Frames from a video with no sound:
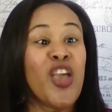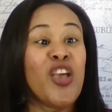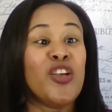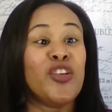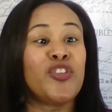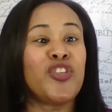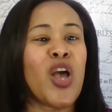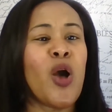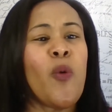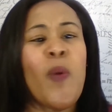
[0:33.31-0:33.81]

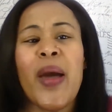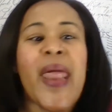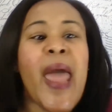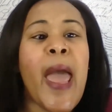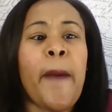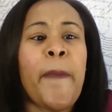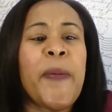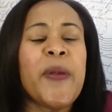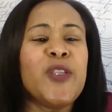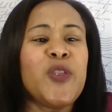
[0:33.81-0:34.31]
So, what
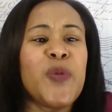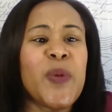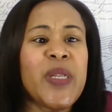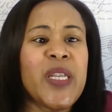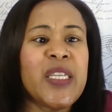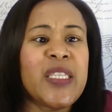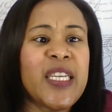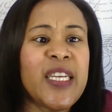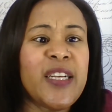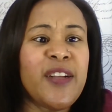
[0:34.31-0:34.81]
happens when
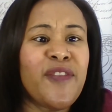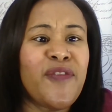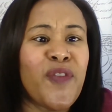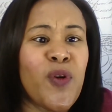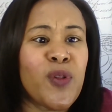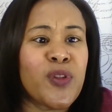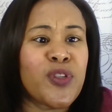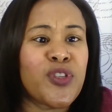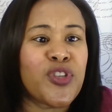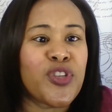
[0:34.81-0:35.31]
a deal
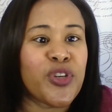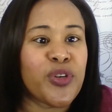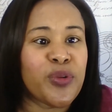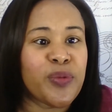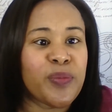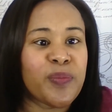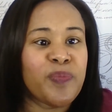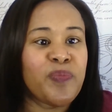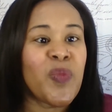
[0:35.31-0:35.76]
falls through?